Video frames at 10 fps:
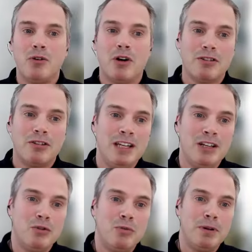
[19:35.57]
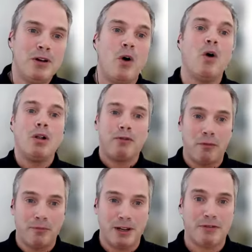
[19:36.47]
not need to be all
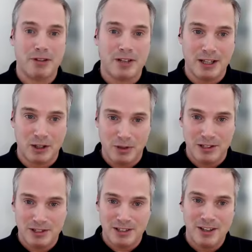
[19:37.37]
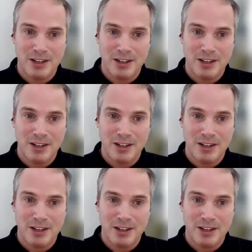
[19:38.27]
from different countries.